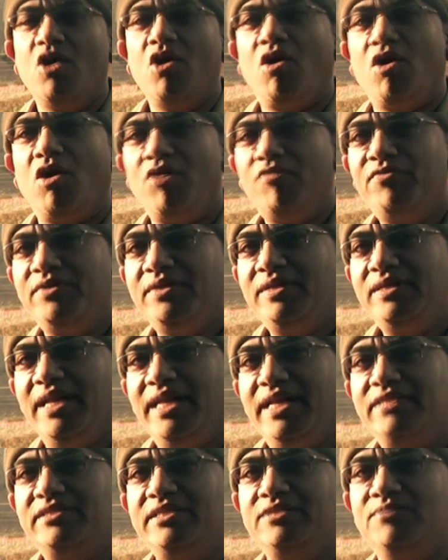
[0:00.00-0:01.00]
Often
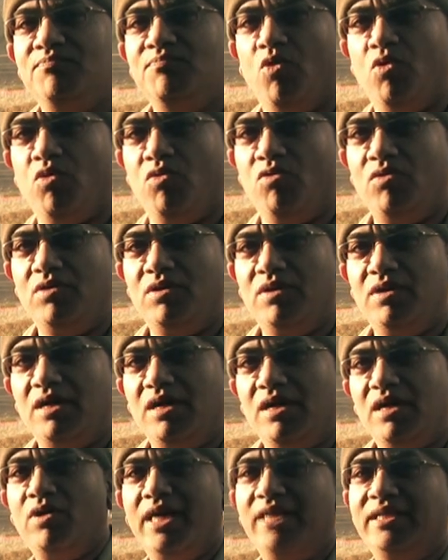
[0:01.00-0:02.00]
less is more,
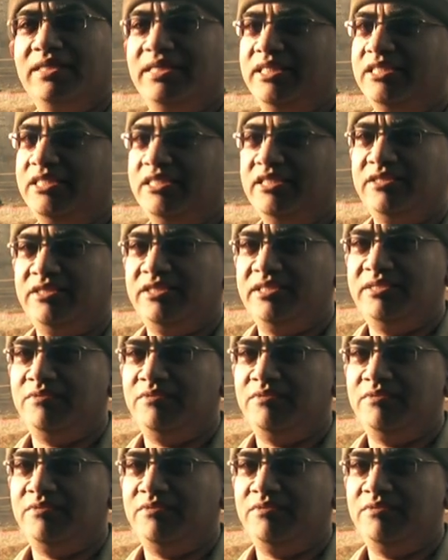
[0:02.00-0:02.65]
and this is